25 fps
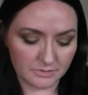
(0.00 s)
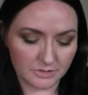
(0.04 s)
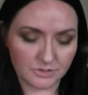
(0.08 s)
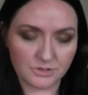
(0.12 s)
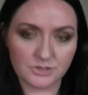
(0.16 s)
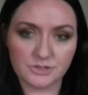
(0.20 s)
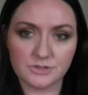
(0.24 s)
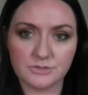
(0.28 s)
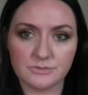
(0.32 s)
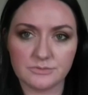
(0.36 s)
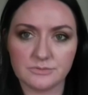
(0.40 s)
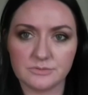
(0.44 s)

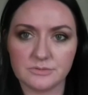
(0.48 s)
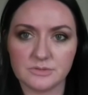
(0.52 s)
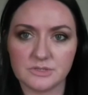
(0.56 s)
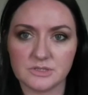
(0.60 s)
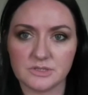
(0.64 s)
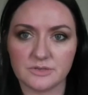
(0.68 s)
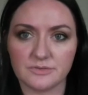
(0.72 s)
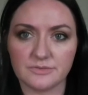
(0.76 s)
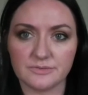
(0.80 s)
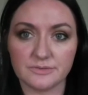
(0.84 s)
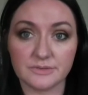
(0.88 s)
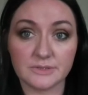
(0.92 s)
much
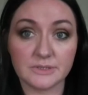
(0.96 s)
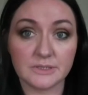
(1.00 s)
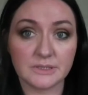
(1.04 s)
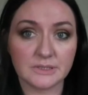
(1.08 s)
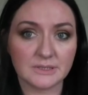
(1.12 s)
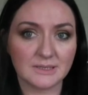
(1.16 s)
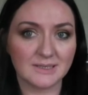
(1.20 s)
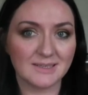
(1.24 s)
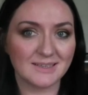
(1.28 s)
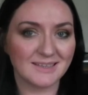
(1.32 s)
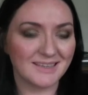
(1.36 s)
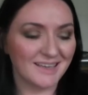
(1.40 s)
stuff.
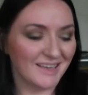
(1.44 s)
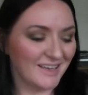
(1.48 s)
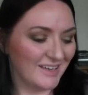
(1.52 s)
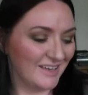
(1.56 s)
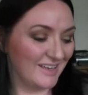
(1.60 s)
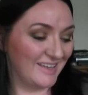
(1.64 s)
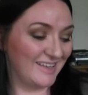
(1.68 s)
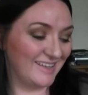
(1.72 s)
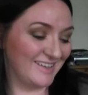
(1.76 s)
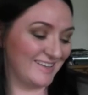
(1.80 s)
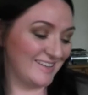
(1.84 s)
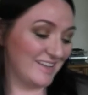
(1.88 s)

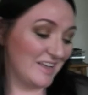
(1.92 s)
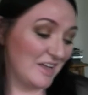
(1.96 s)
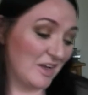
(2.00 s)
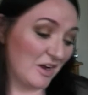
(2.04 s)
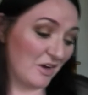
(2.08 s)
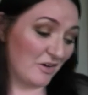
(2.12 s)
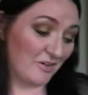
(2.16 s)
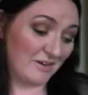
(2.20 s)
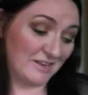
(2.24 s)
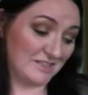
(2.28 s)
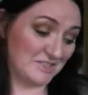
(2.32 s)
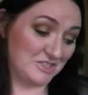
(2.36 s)

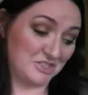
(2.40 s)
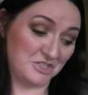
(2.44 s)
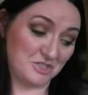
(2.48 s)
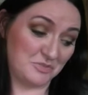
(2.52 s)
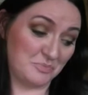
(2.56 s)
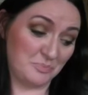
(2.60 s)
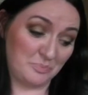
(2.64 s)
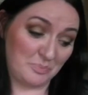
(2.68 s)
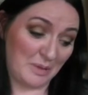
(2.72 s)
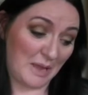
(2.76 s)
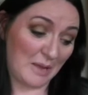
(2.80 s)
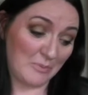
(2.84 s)
Or else
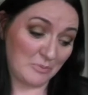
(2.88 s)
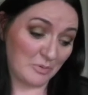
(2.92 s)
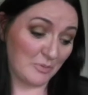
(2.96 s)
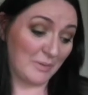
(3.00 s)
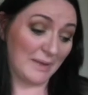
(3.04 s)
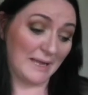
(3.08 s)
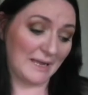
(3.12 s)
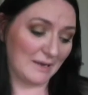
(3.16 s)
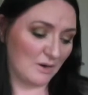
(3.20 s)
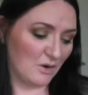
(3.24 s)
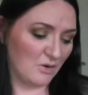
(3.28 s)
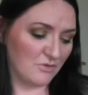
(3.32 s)
just paper
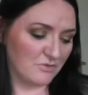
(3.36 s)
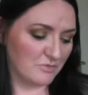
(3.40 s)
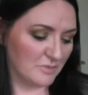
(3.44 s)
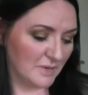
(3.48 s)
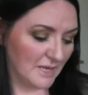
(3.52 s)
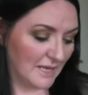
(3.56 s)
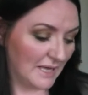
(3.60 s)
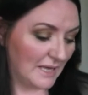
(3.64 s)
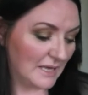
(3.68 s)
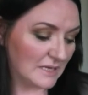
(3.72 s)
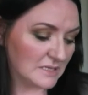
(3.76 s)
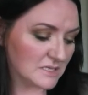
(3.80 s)
bag over
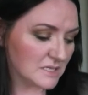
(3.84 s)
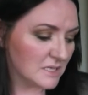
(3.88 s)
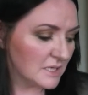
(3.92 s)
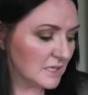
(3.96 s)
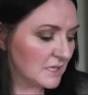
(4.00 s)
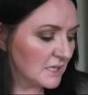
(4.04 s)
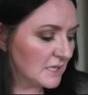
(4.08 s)
my head.